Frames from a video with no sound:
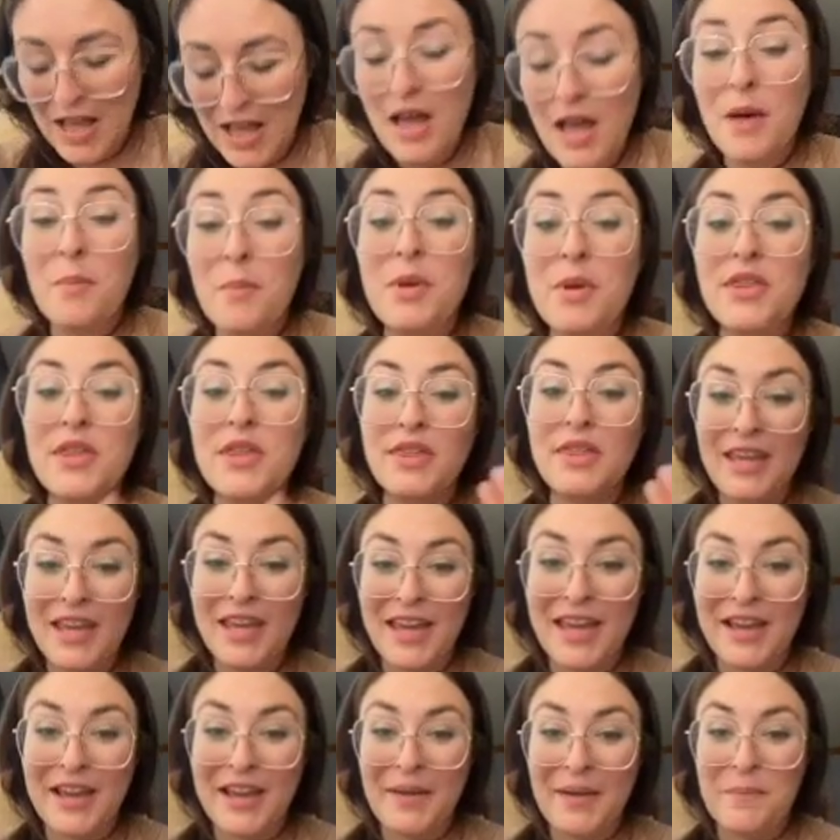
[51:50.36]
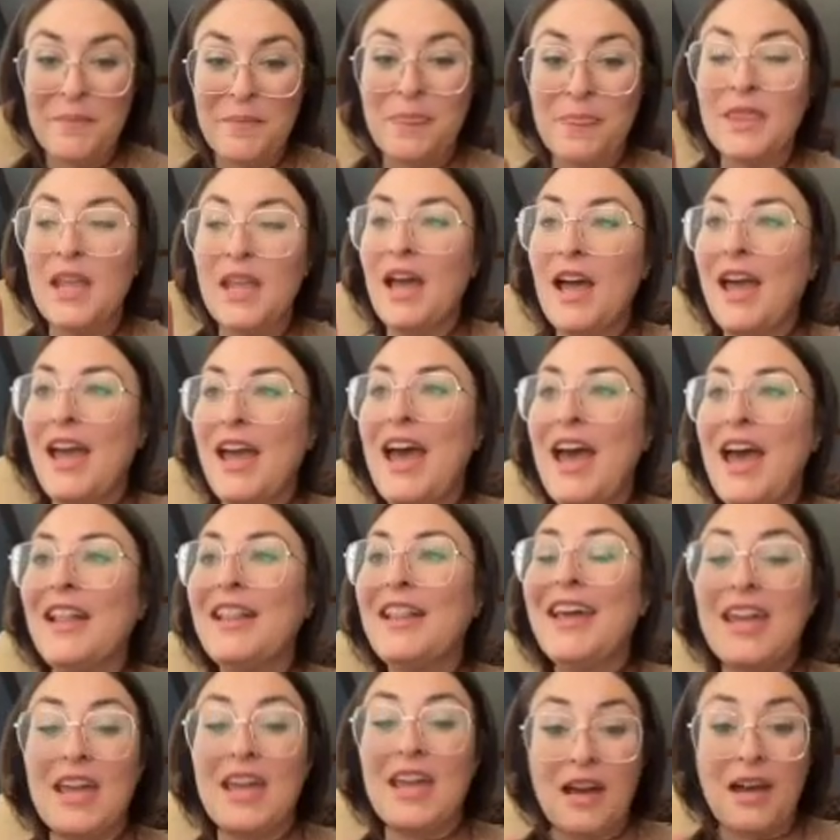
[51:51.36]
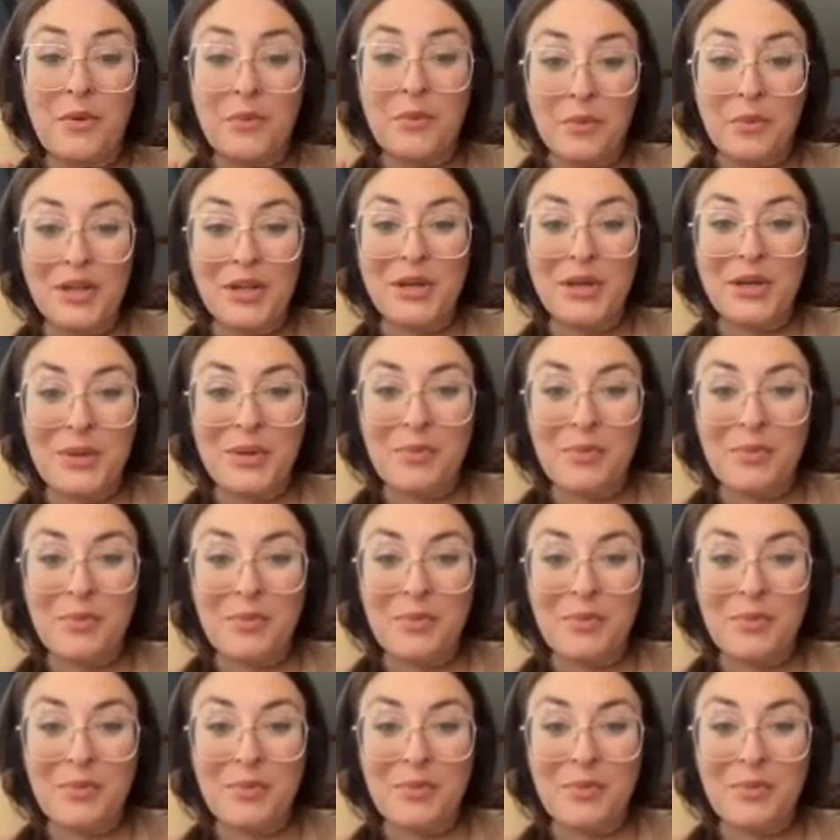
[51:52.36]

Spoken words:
But the thing, I had like a really good